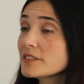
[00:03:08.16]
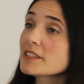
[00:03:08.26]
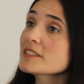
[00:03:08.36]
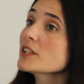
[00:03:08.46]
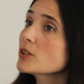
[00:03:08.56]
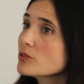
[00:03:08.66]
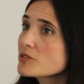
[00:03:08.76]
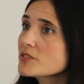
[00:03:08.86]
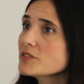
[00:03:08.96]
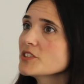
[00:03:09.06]
that
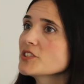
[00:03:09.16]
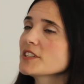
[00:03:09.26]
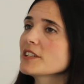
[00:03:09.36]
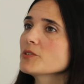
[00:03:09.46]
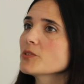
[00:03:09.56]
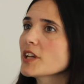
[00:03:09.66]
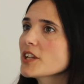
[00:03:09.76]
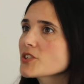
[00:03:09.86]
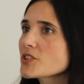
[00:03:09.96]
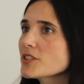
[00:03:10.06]
inclusive digital
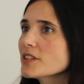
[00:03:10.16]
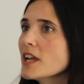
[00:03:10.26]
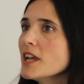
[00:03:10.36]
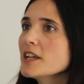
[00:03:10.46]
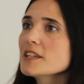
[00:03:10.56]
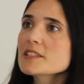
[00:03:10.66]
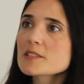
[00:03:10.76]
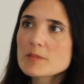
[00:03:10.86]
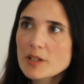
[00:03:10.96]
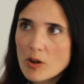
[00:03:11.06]
education
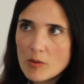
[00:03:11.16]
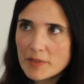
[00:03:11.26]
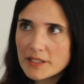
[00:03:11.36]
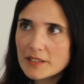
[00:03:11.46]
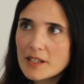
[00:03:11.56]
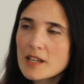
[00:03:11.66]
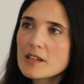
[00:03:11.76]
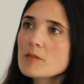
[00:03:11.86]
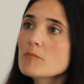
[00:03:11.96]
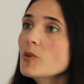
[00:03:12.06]
is becoming
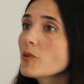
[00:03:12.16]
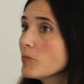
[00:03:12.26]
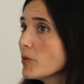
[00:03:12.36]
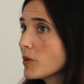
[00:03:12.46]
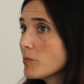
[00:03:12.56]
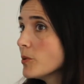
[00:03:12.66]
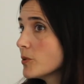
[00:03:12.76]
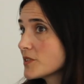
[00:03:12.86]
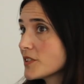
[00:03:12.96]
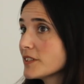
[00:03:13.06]
more and more
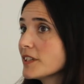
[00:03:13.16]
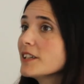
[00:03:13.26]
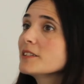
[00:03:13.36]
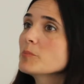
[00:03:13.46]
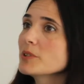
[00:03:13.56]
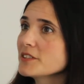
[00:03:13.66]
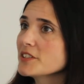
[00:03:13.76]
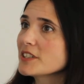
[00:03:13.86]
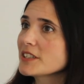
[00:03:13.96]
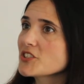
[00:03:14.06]
important in the political